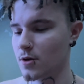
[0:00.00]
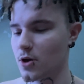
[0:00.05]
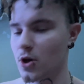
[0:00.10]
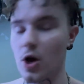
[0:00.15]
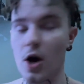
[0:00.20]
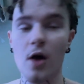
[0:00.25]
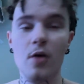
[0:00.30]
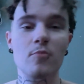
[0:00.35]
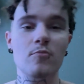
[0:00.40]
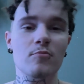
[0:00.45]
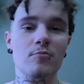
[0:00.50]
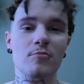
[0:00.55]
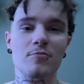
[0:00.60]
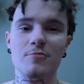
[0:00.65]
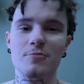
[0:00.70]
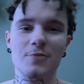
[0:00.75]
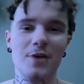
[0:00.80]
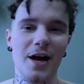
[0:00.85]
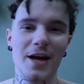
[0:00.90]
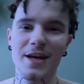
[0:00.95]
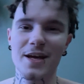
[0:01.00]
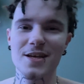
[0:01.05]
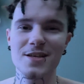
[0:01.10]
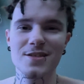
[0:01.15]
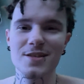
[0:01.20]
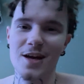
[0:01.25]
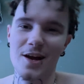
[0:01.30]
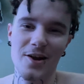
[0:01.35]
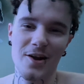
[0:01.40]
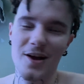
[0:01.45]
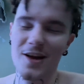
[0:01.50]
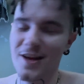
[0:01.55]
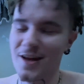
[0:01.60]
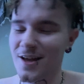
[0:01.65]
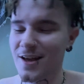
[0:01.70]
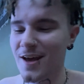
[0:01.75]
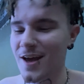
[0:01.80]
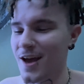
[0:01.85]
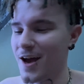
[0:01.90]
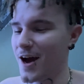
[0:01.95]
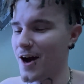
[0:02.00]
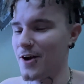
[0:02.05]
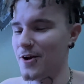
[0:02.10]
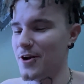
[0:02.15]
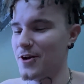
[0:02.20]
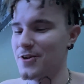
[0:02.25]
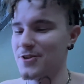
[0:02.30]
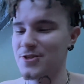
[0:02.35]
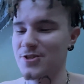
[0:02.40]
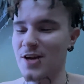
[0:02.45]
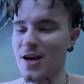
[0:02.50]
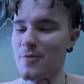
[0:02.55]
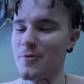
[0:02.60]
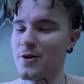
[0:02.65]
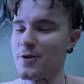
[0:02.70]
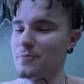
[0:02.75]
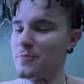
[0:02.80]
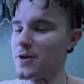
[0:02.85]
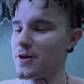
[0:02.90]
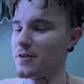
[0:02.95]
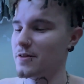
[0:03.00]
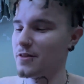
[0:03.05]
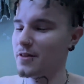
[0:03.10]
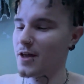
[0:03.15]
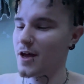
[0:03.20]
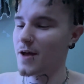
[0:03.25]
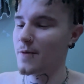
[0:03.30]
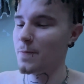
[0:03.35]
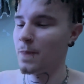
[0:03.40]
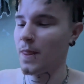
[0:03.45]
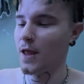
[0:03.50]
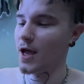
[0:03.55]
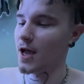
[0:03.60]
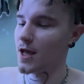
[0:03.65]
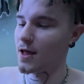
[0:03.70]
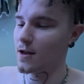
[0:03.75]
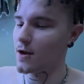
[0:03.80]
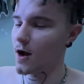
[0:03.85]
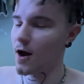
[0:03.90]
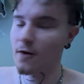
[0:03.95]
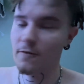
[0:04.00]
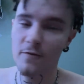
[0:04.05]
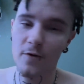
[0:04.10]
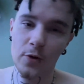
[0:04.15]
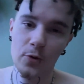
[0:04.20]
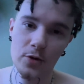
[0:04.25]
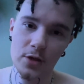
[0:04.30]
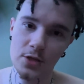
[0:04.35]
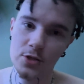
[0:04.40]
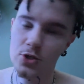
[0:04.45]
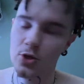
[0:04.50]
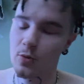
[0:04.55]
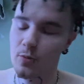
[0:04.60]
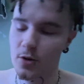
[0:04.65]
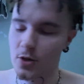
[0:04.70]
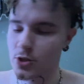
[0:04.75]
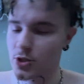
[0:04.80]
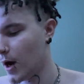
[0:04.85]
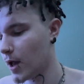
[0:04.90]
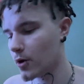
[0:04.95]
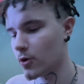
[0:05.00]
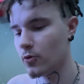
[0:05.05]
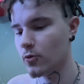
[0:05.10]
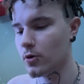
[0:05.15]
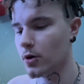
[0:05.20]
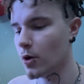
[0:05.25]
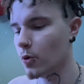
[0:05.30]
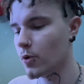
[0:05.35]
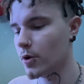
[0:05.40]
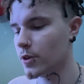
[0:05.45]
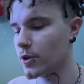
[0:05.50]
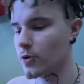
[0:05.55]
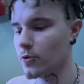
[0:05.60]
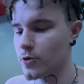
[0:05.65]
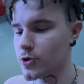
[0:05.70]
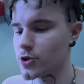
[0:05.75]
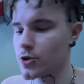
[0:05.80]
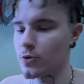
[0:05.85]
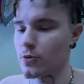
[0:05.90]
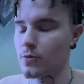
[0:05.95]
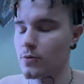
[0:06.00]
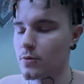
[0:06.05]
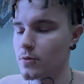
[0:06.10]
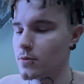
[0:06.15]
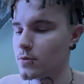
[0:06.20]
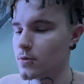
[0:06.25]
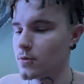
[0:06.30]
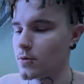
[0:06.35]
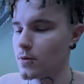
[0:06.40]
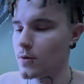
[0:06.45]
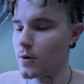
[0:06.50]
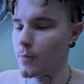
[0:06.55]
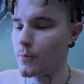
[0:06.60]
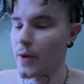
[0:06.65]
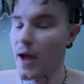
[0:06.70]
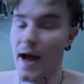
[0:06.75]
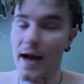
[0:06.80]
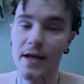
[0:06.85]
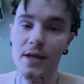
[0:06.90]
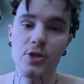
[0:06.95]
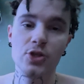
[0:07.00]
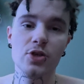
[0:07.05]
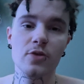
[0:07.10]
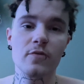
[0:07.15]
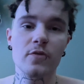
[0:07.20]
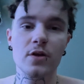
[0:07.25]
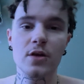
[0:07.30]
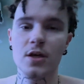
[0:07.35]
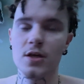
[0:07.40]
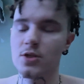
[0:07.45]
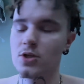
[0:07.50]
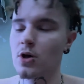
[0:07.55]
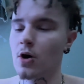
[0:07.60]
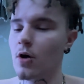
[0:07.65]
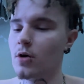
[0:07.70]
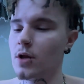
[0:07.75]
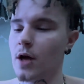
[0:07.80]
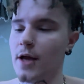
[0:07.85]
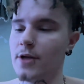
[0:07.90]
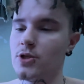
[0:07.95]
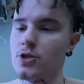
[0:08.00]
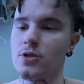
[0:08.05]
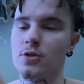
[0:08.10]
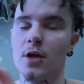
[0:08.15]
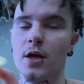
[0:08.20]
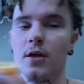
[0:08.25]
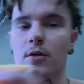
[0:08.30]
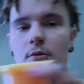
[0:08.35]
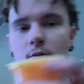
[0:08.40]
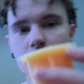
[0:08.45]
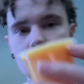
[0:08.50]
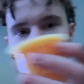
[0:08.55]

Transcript: cup, I guess. I don't know how to describe it any better than that. And I fuck with these so much. I don't know what the original package of it is called. I just like,